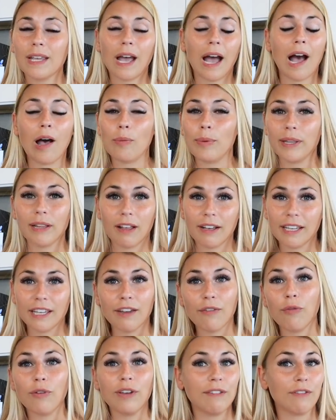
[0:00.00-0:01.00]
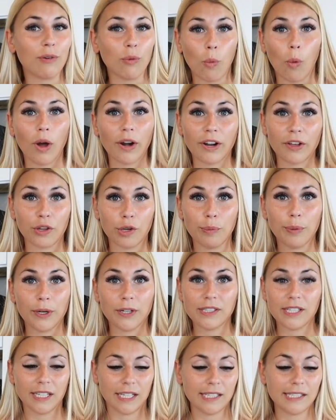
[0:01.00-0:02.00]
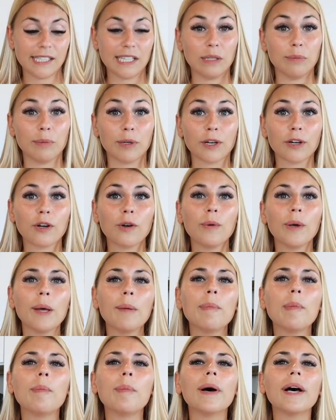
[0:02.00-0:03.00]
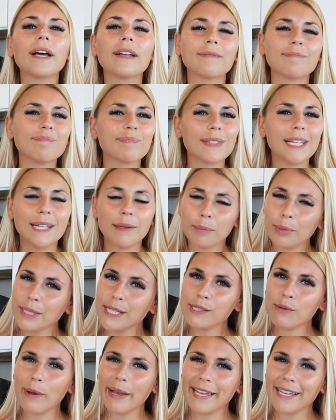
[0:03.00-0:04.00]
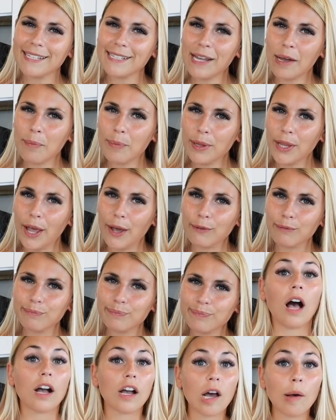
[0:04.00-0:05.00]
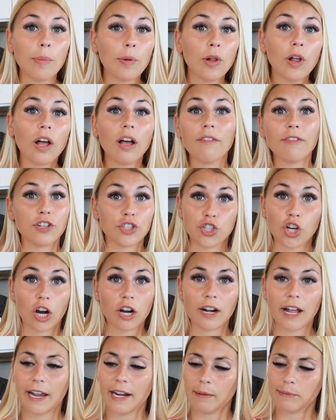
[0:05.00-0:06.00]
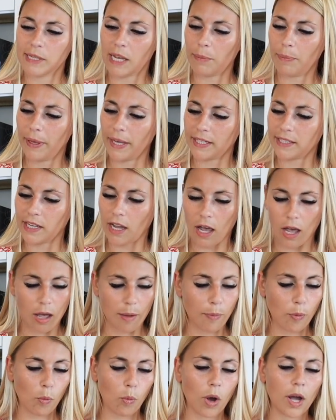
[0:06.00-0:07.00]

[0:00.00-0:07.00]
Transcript: I'll be lucky if even one other person is Team Miracle Whip, but please weigh in down below. A couple of jarred items I picked up.